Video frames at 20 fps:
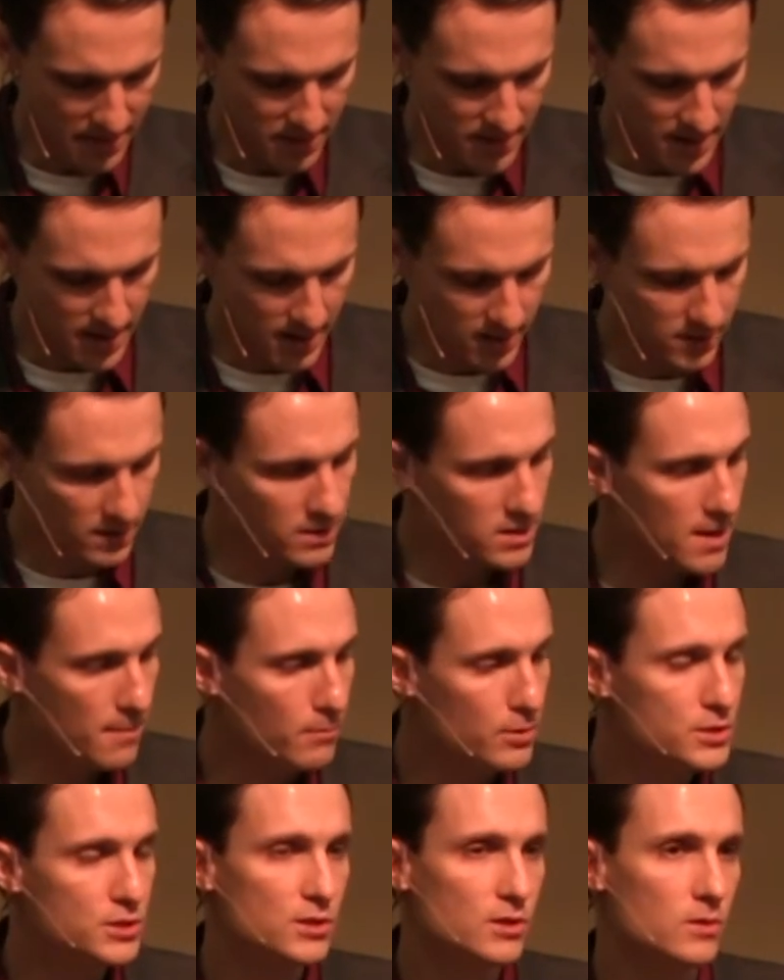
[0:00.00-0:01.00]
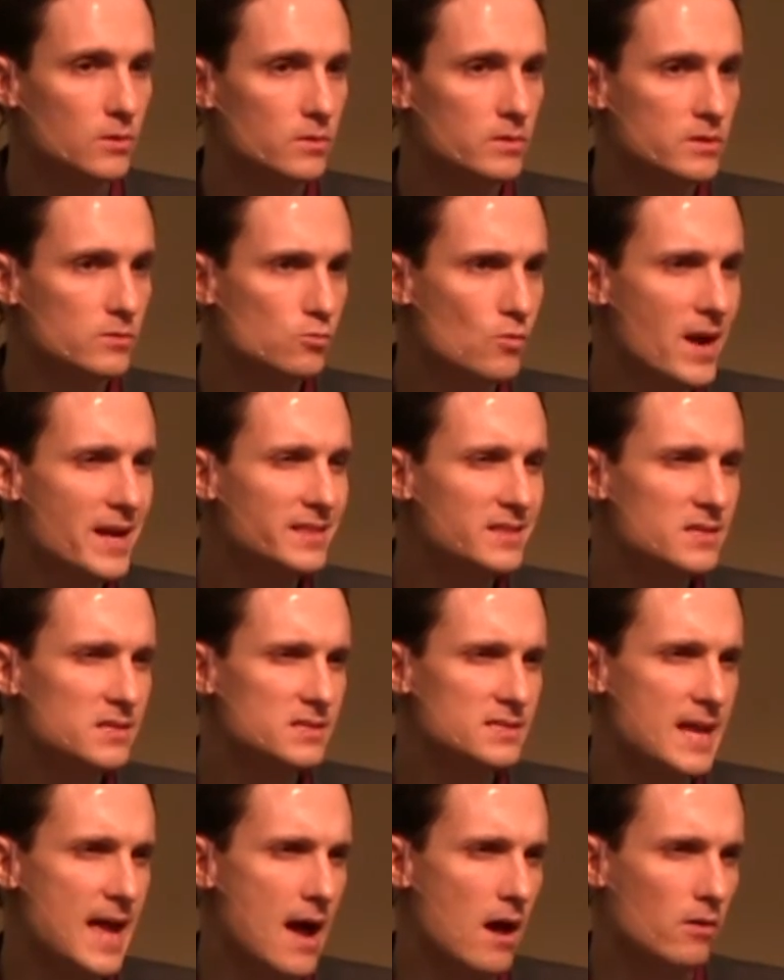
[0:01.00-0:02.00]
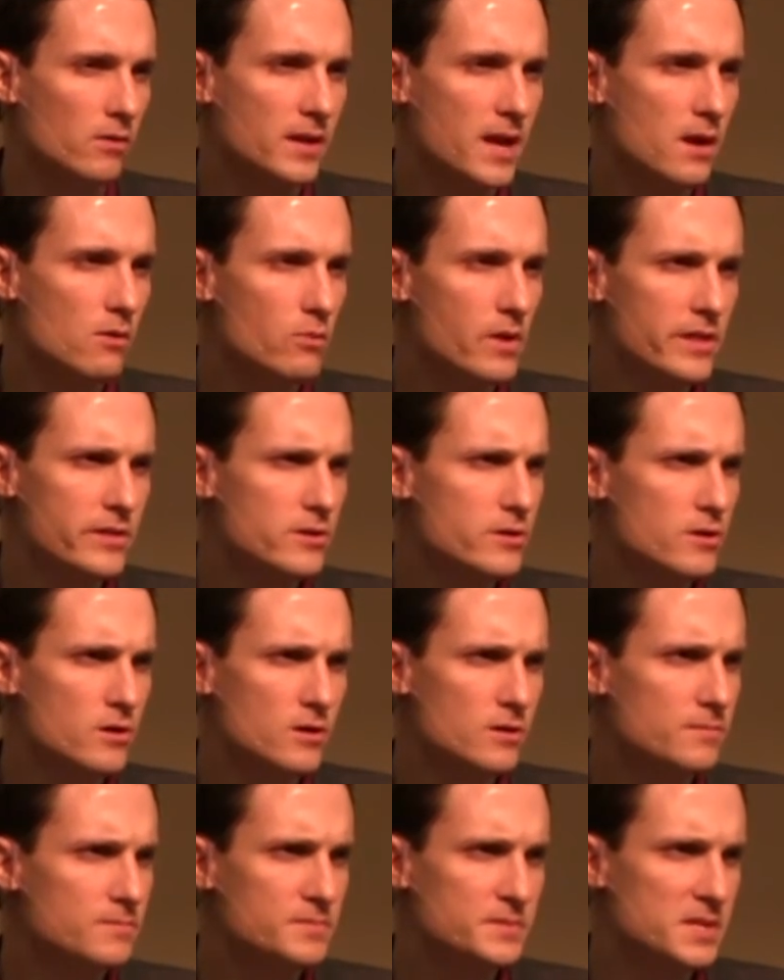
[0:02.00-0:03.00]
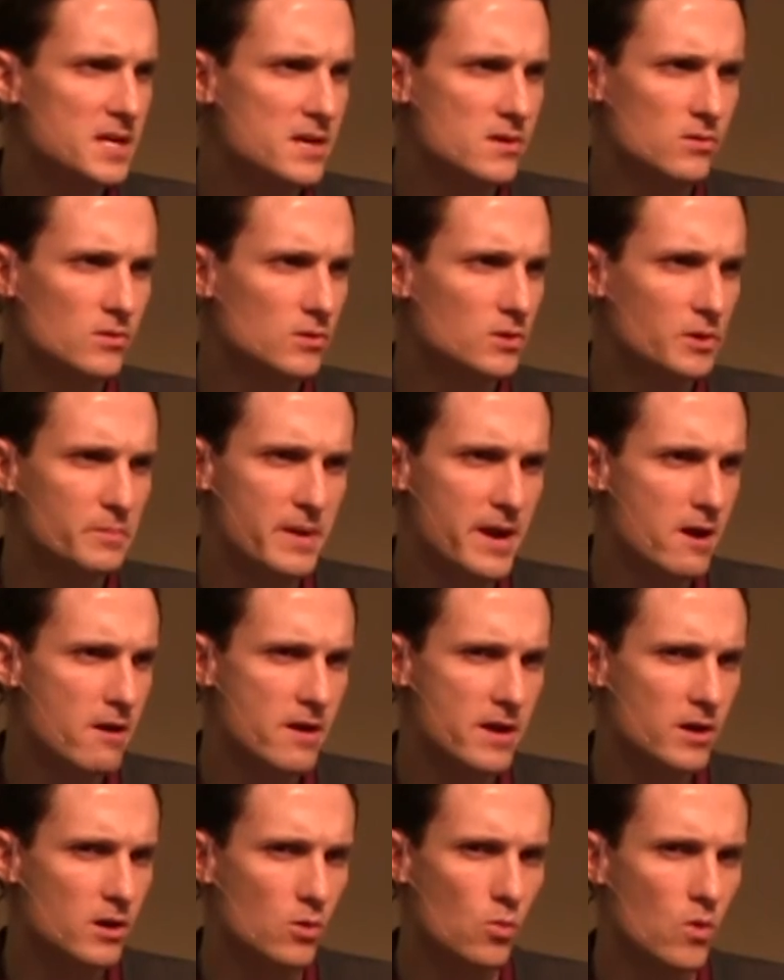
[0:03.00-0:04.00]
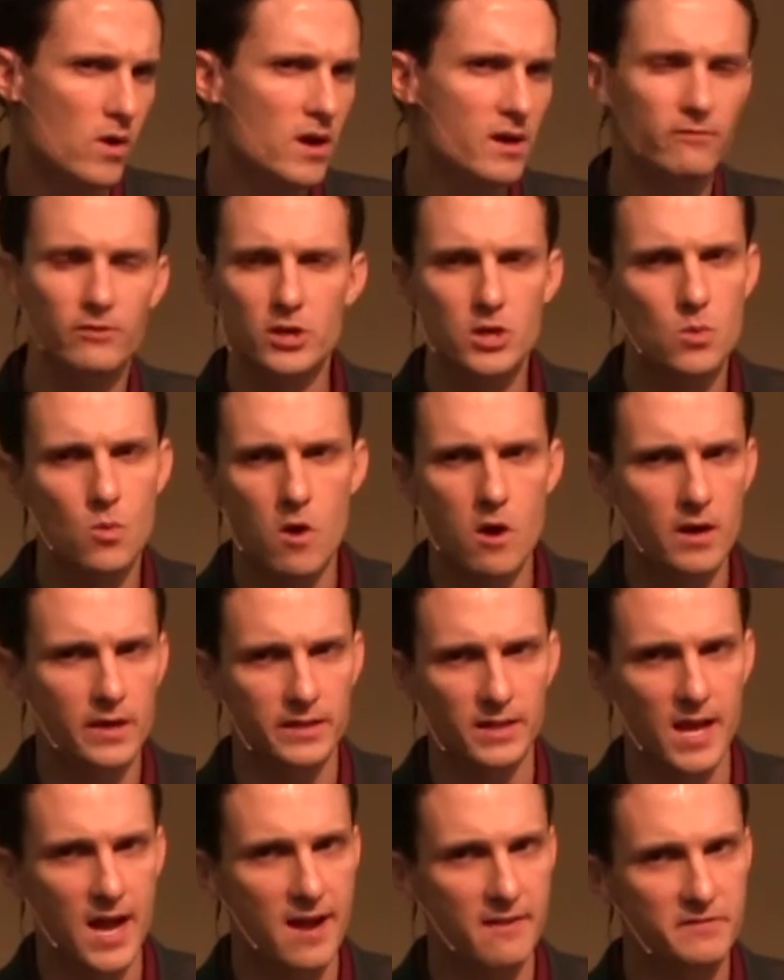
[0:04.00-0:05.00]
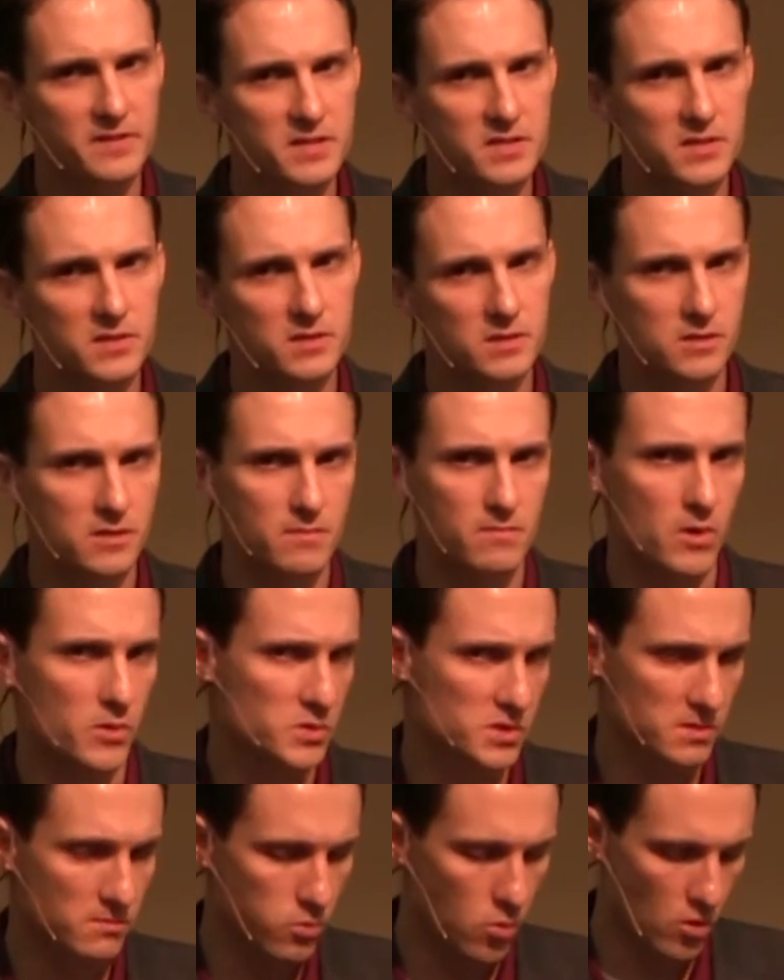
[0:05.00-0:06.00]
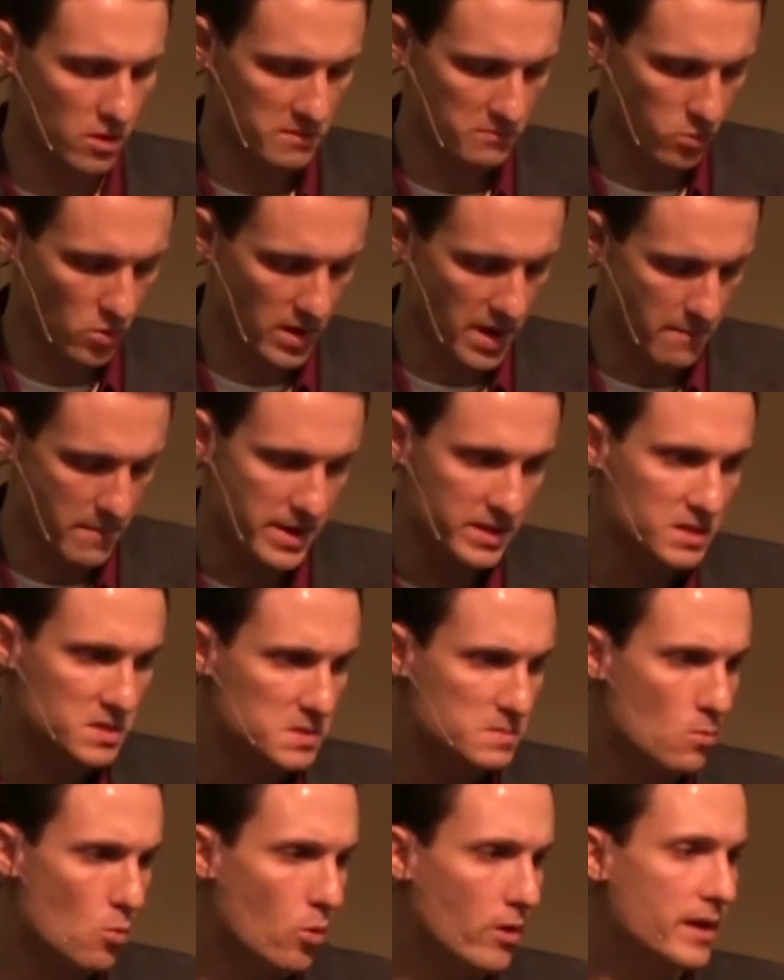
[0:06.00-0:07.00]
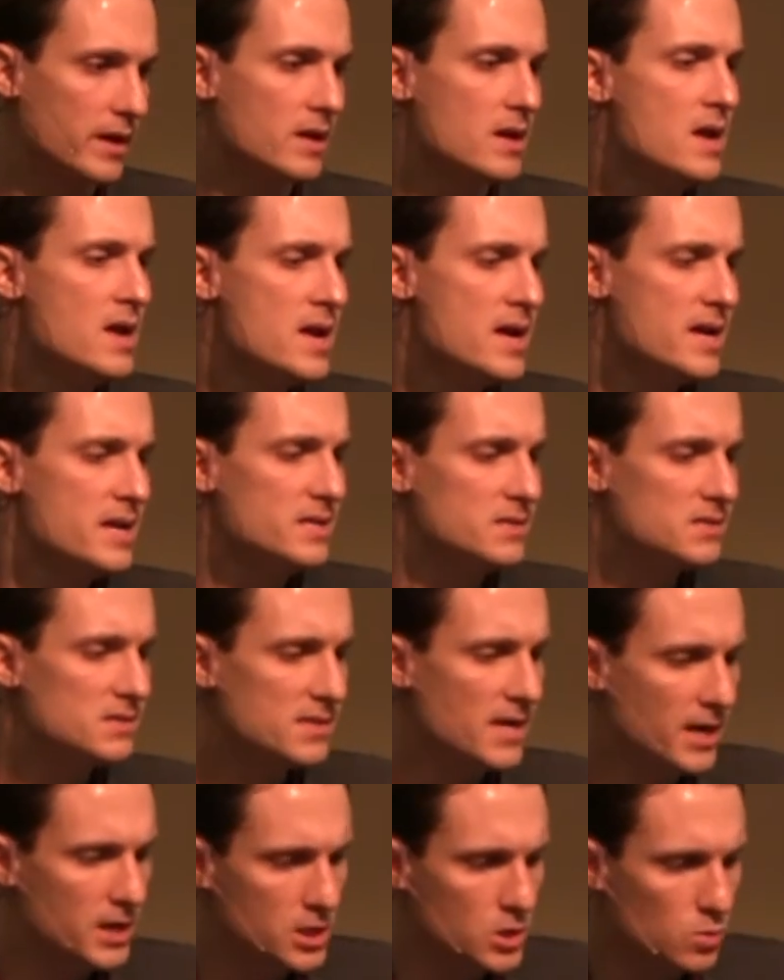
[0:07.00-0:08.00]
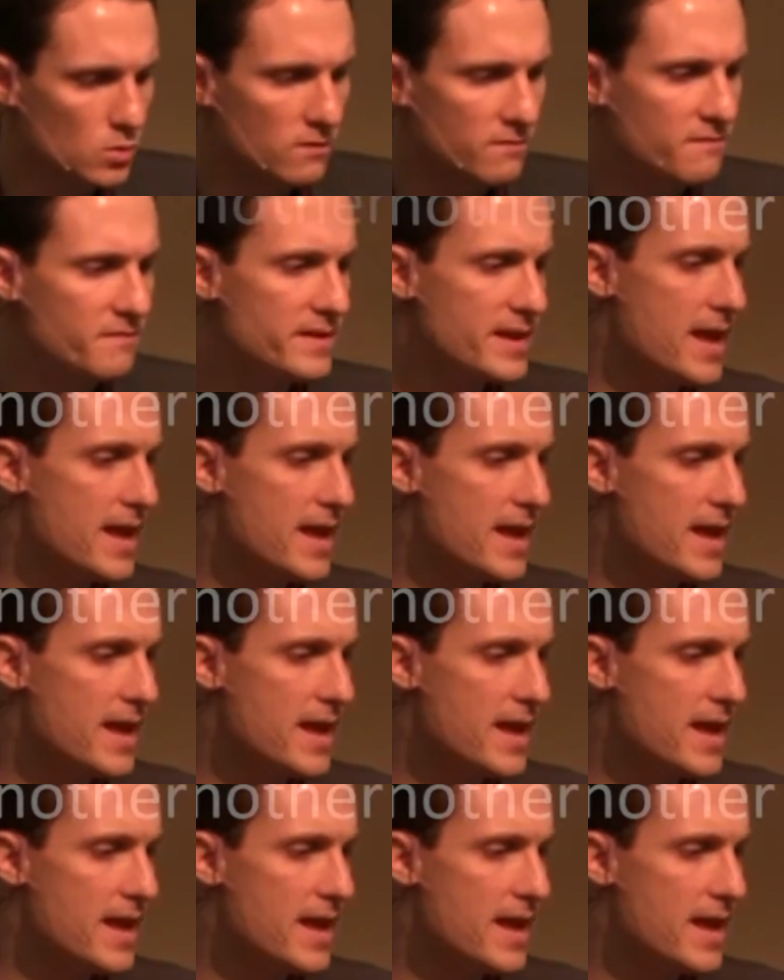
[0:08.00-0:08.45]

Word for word: I think, number two, write this down, okay? Whether you're single or married or wherever you are in life, this is the most important point I make this morning, is sexual